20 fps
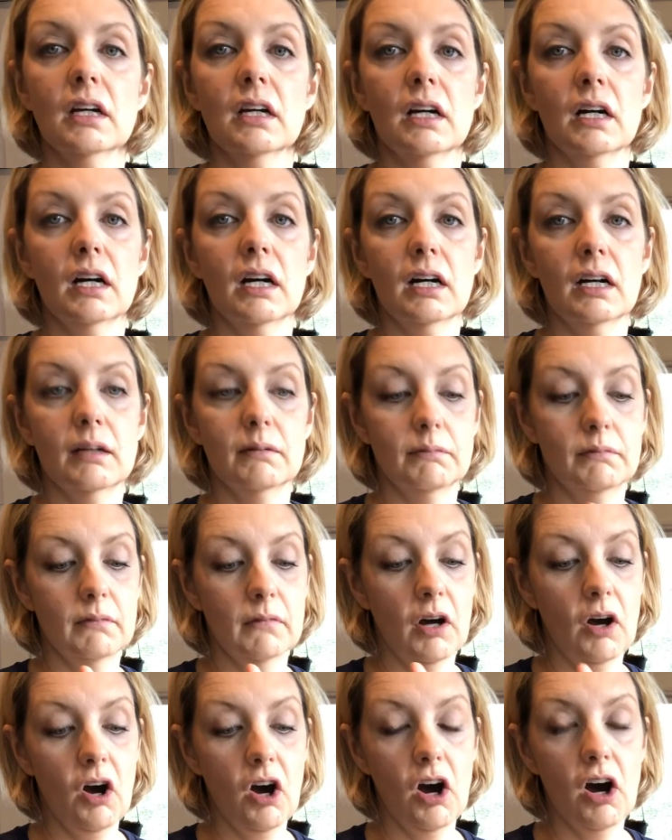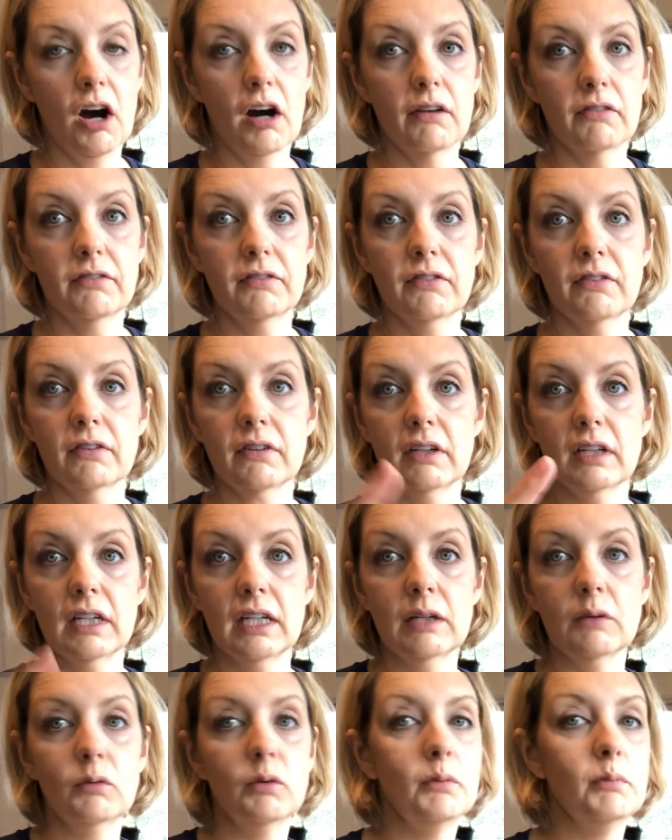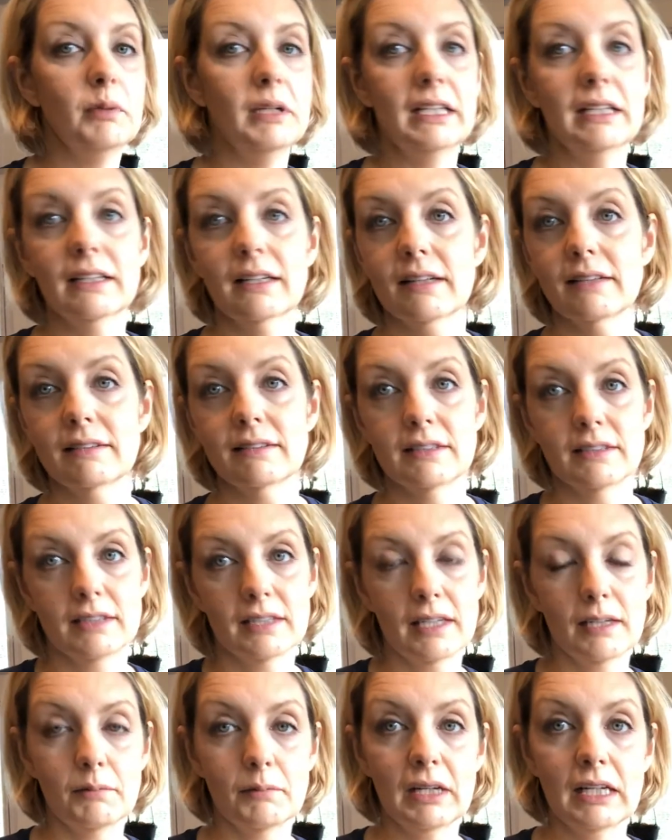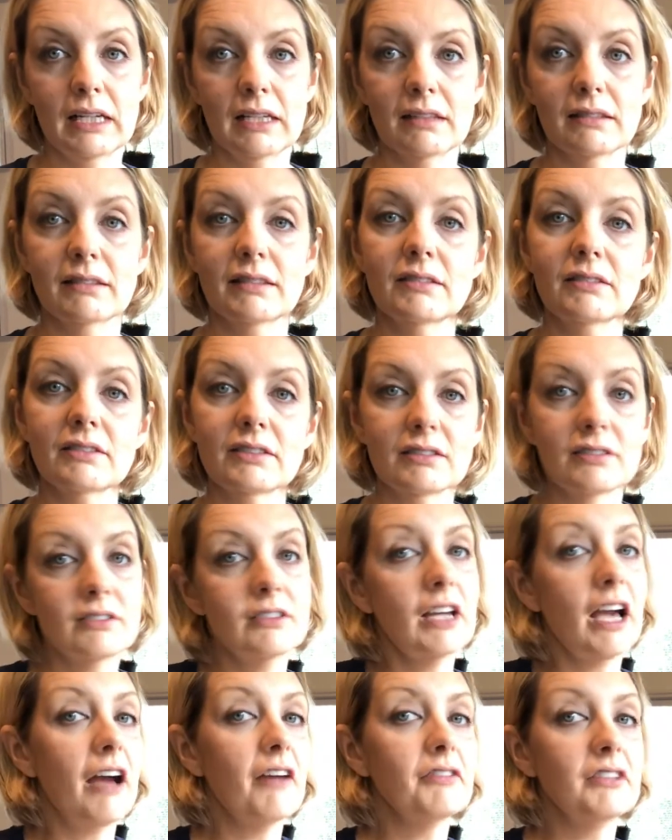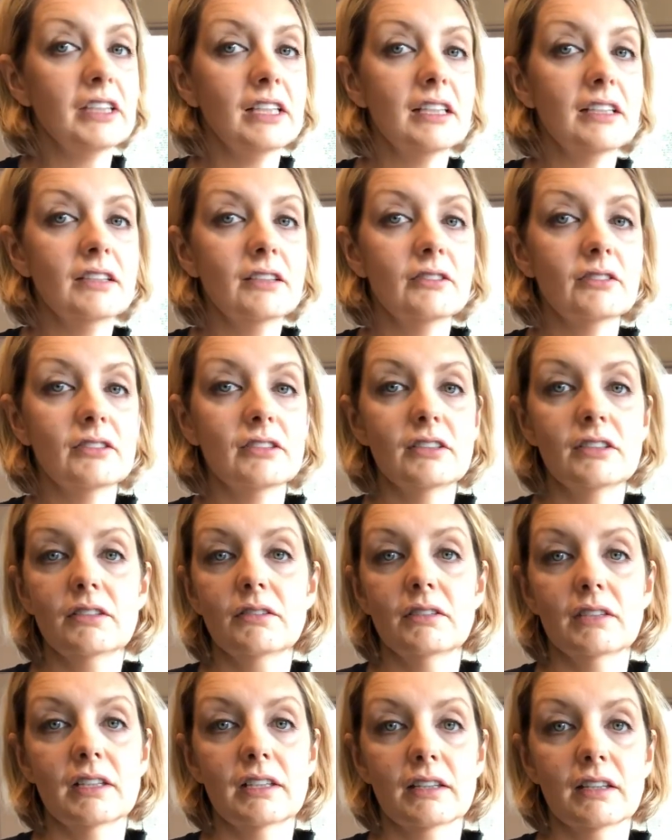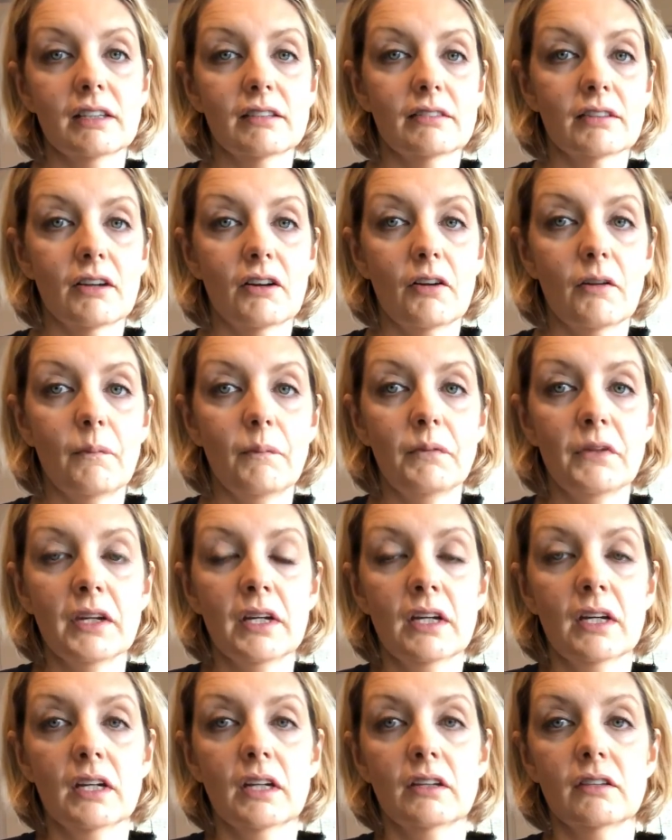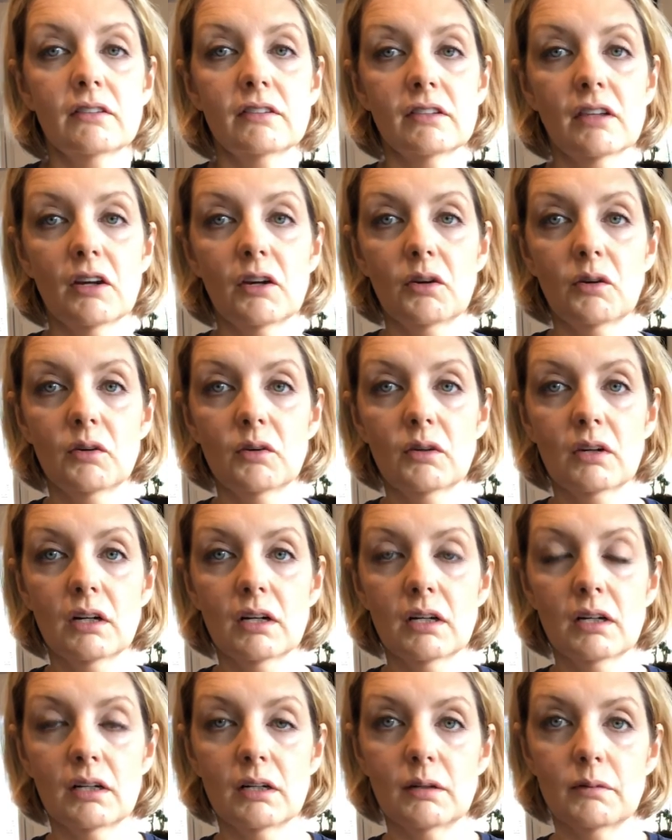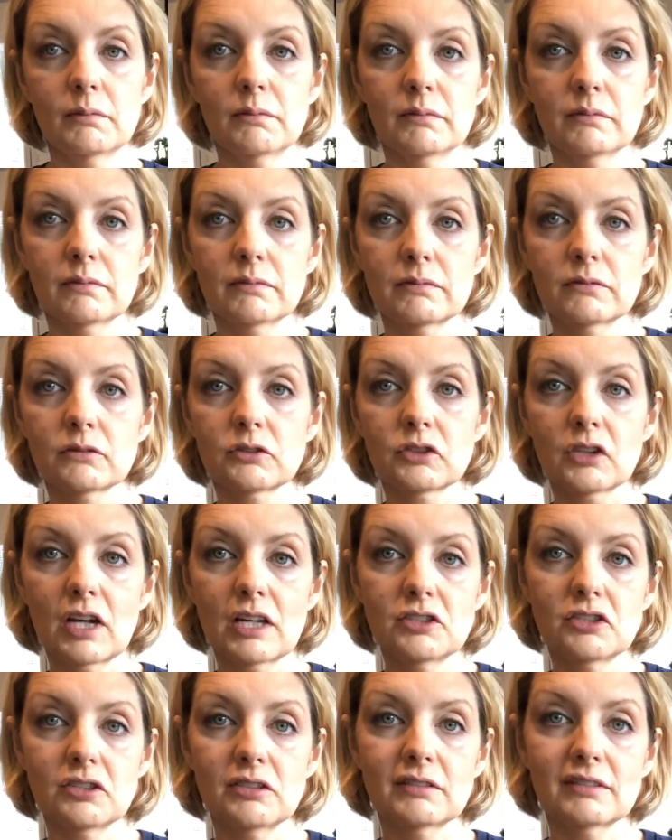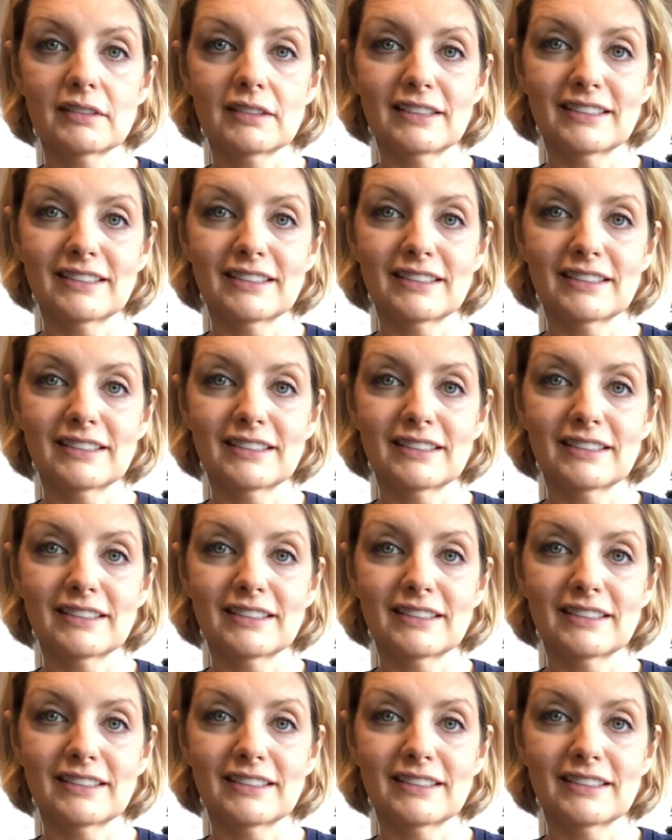off, it would be less than 10 minutes. It's just, you have to get used to doing it, that's all. So try juicing.